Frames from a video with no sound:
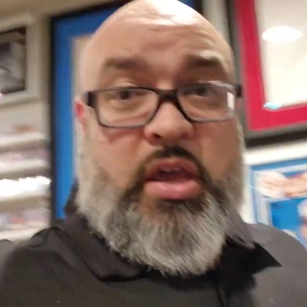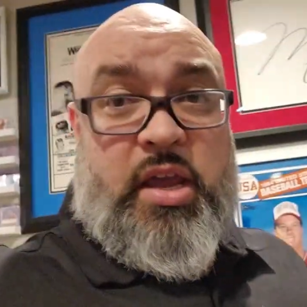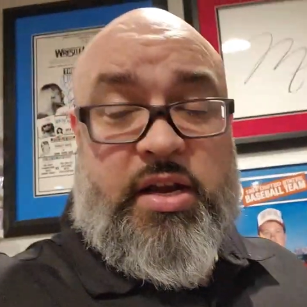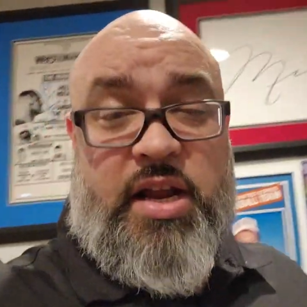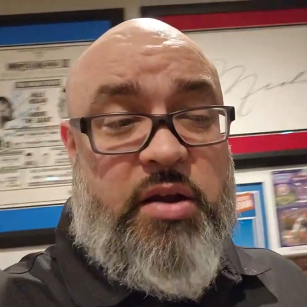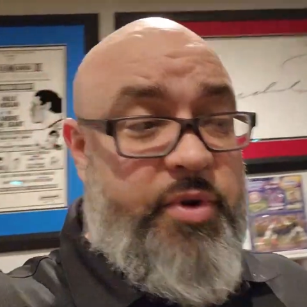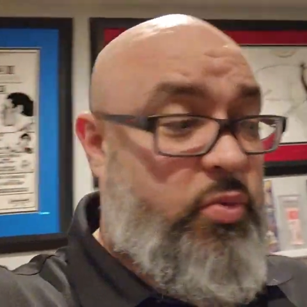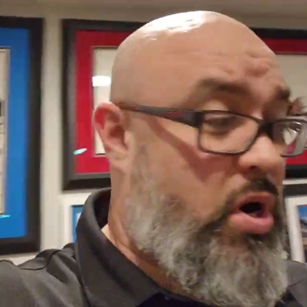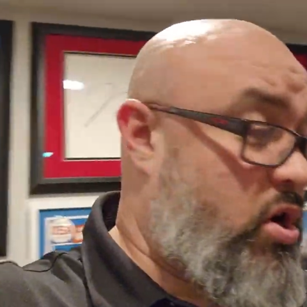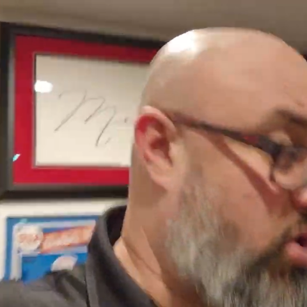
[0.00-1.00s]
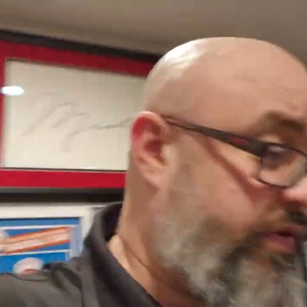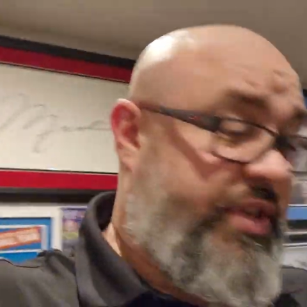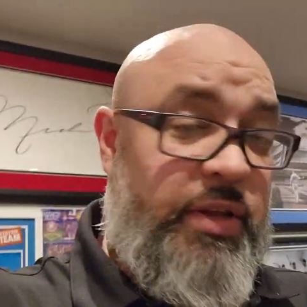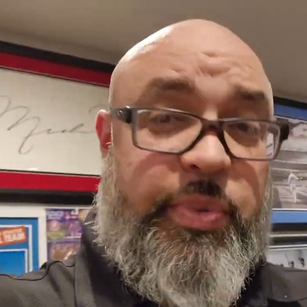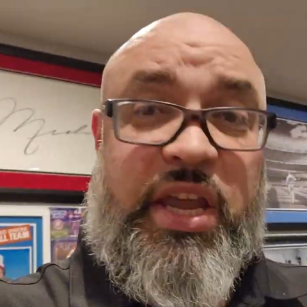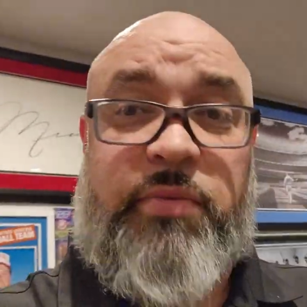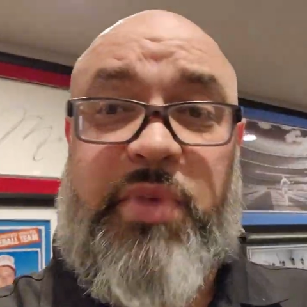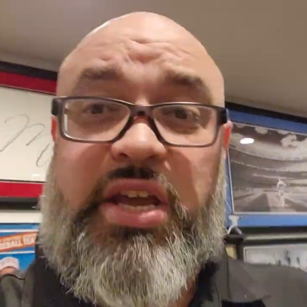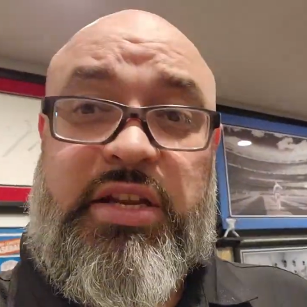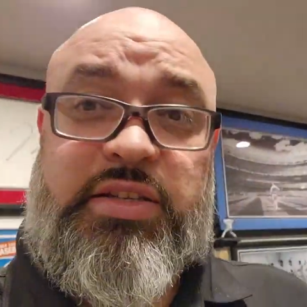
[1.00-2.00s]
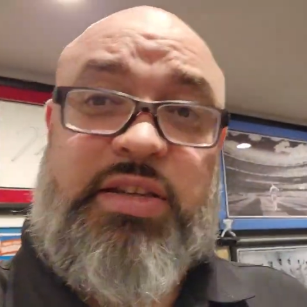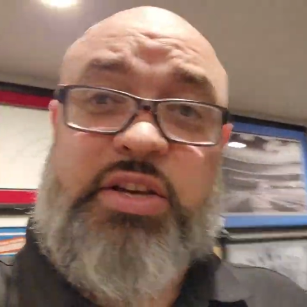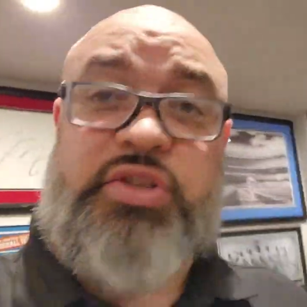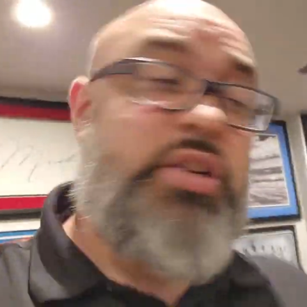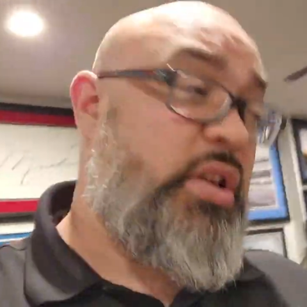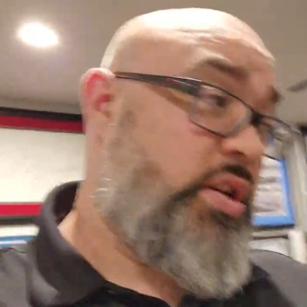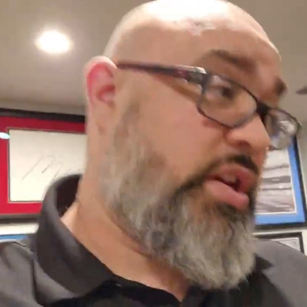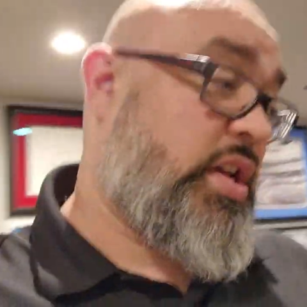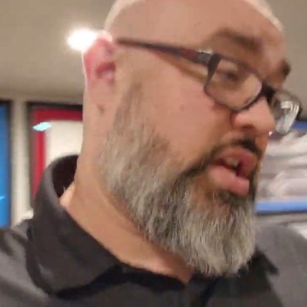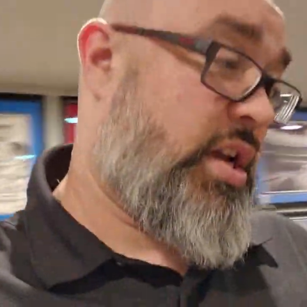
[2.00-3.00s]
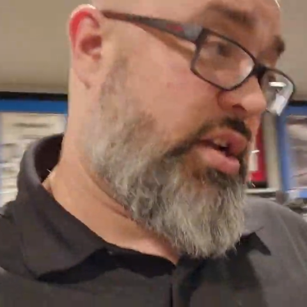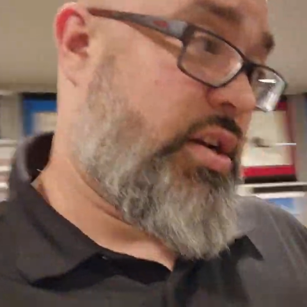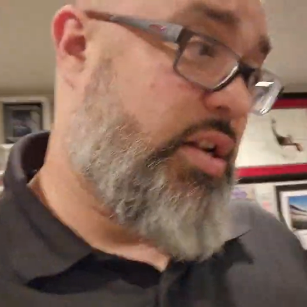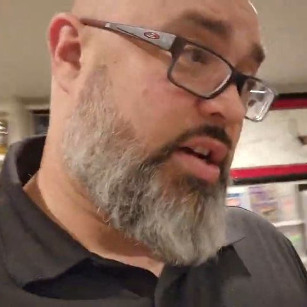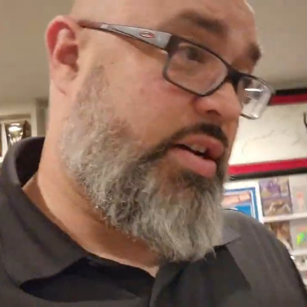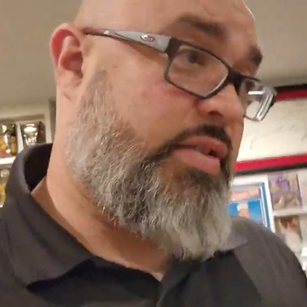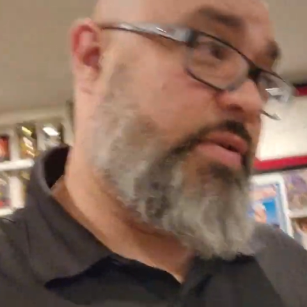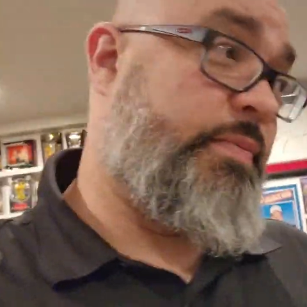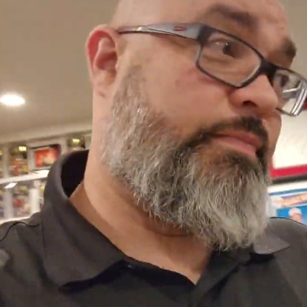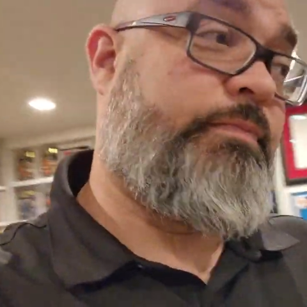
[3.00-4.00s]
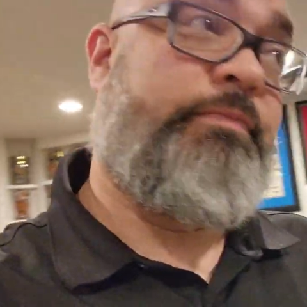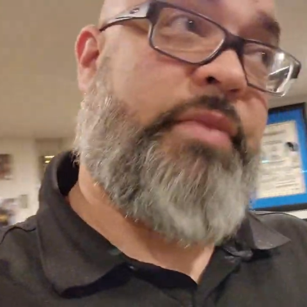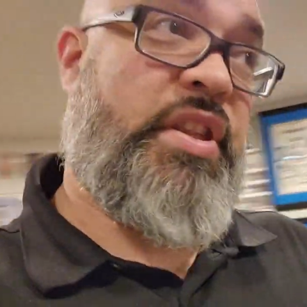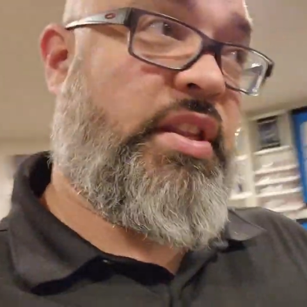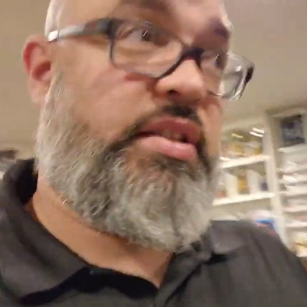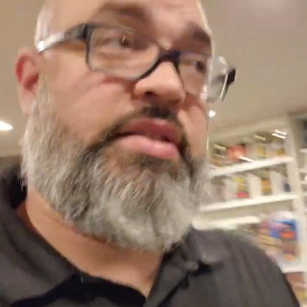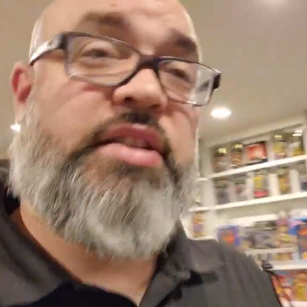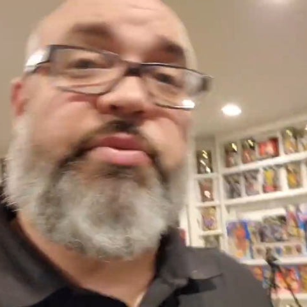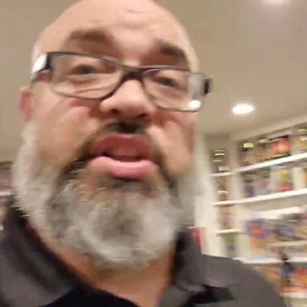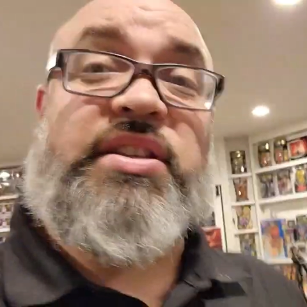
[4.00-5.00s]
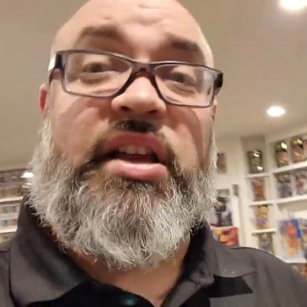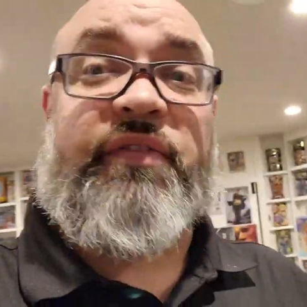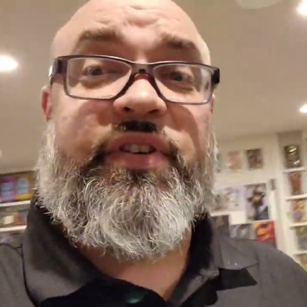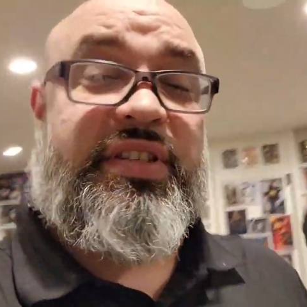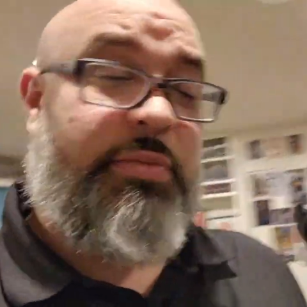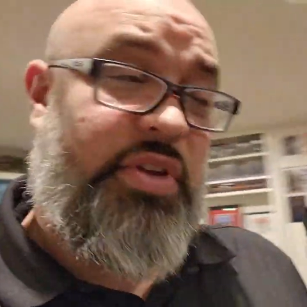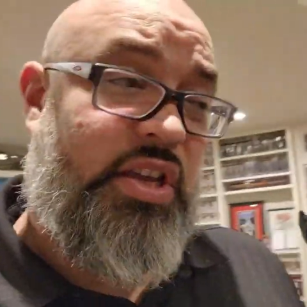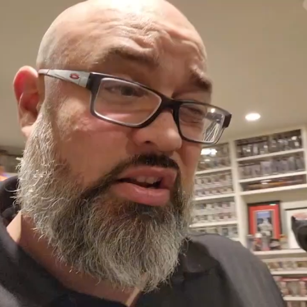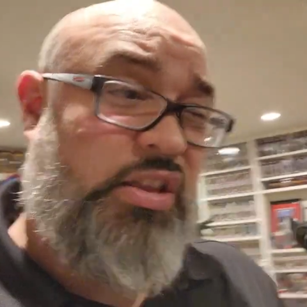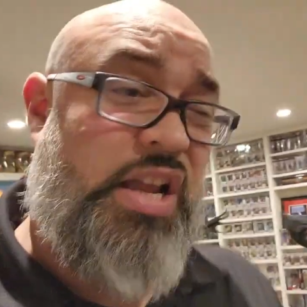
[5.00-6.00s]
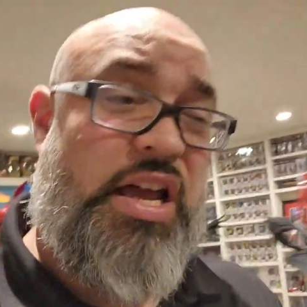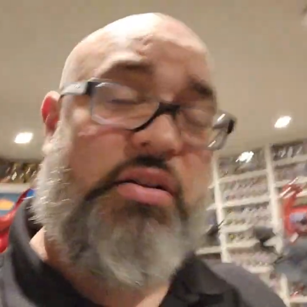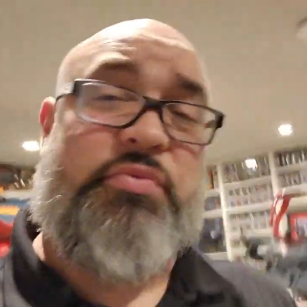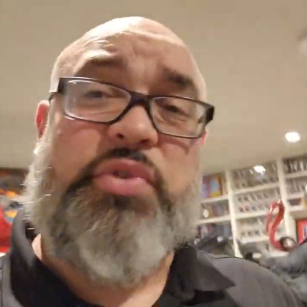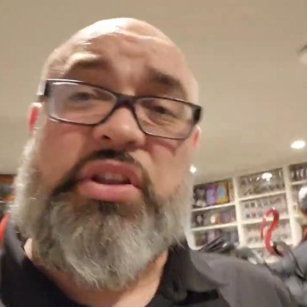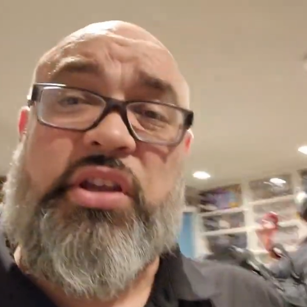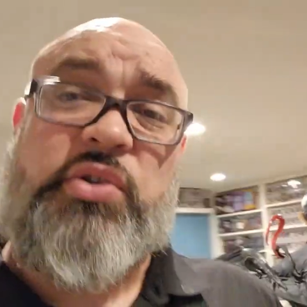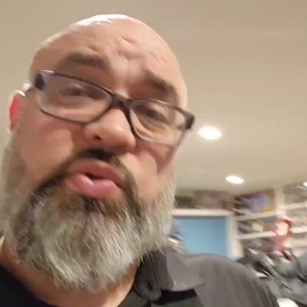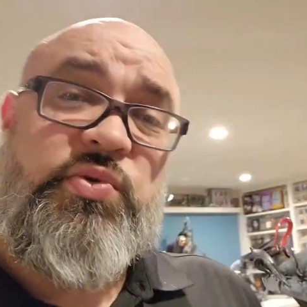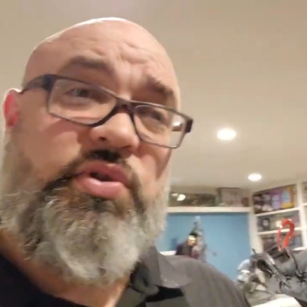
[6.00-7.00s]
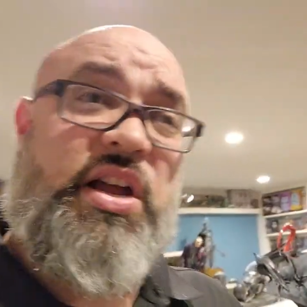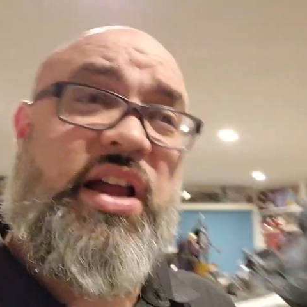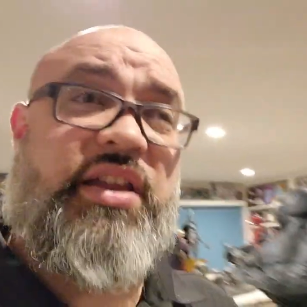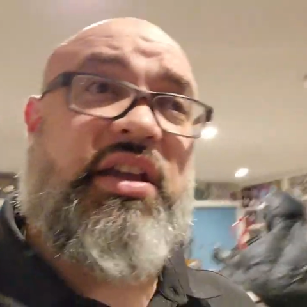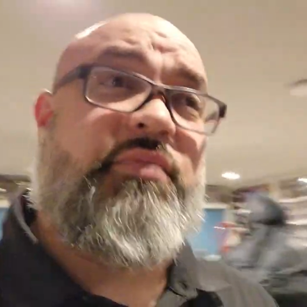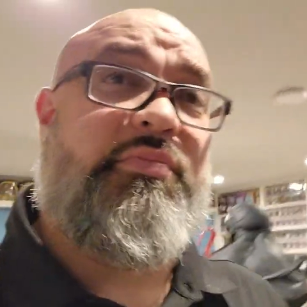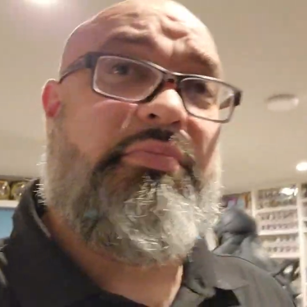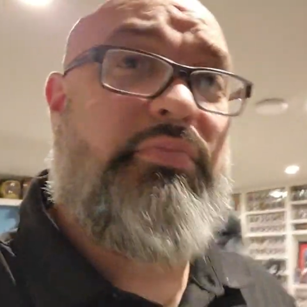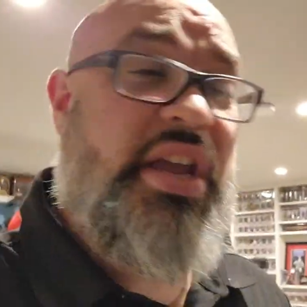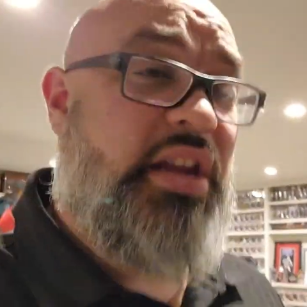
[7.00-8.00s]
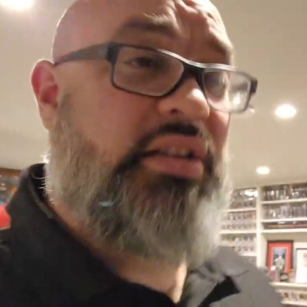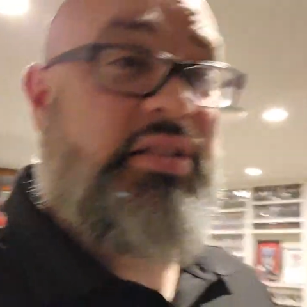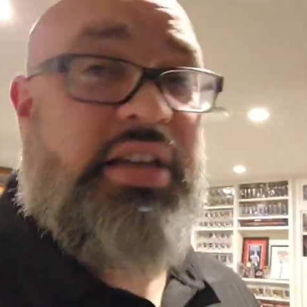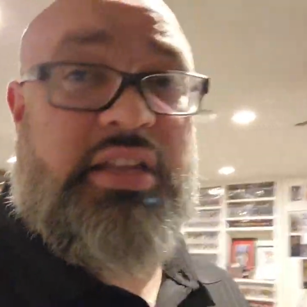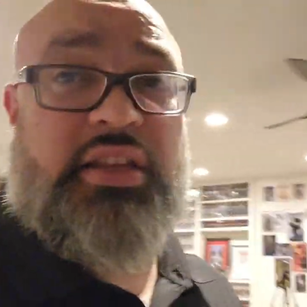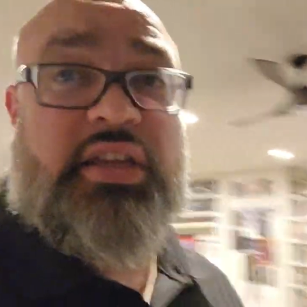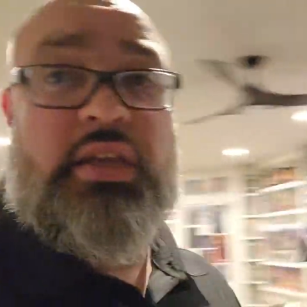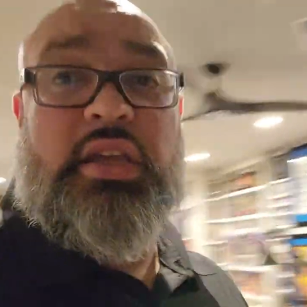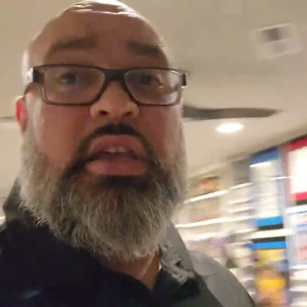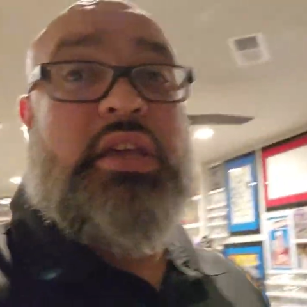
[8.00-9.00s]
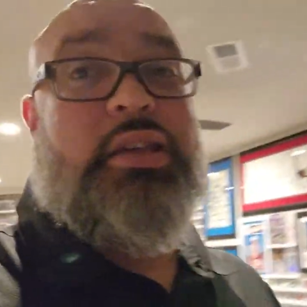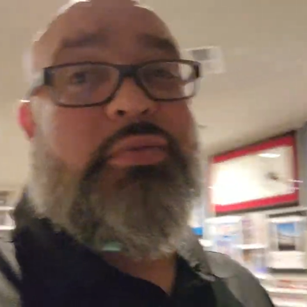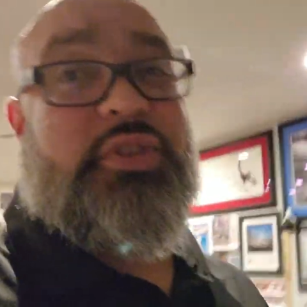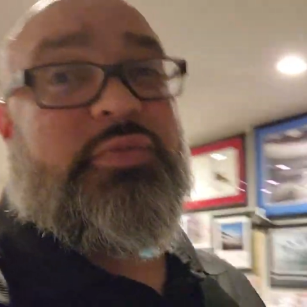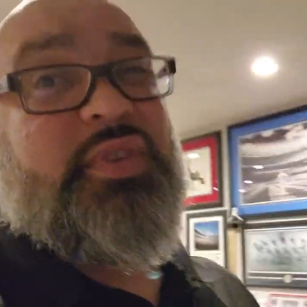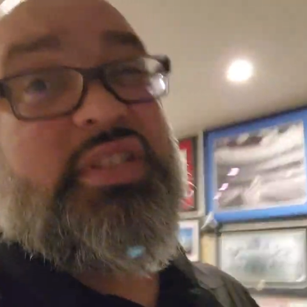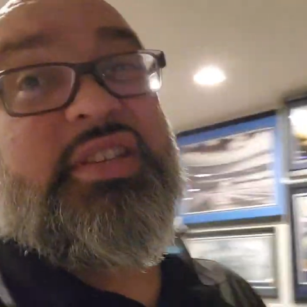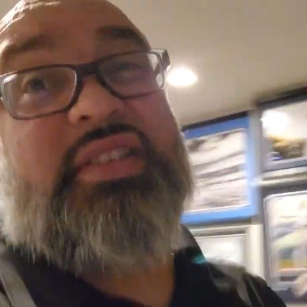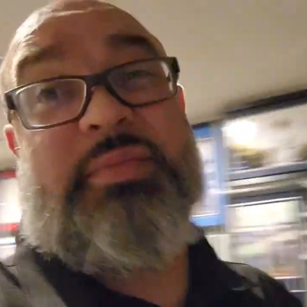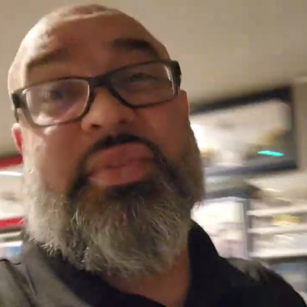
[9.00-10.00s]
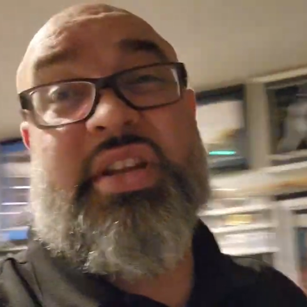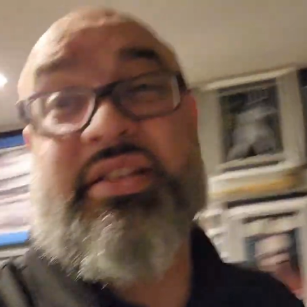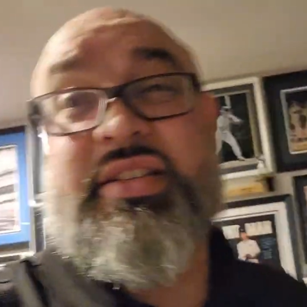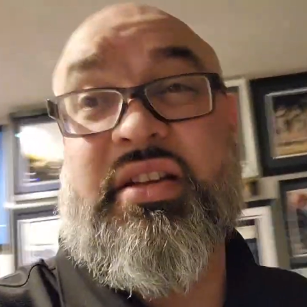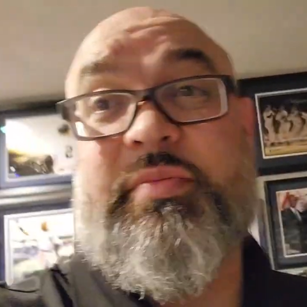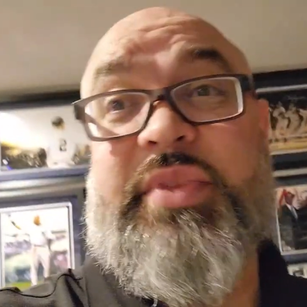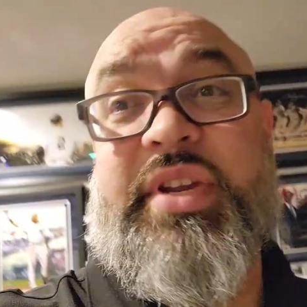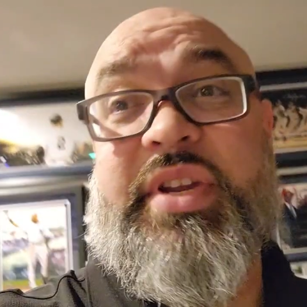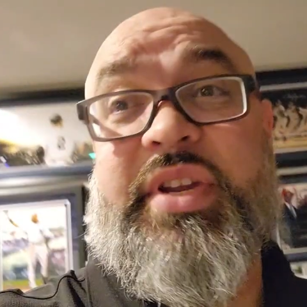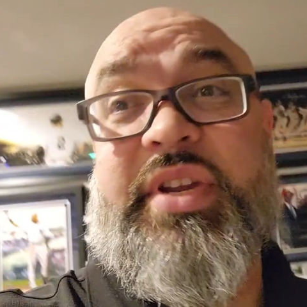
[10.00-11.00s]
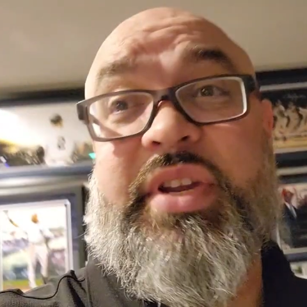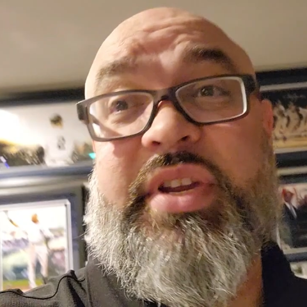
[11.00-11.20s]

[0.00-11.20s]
And now I'm going to walk over to the Peyton Manning section. And uh, this is going to be tough because I've been getting a lot of really cool high-end Mannings lately, which means that something has to come down.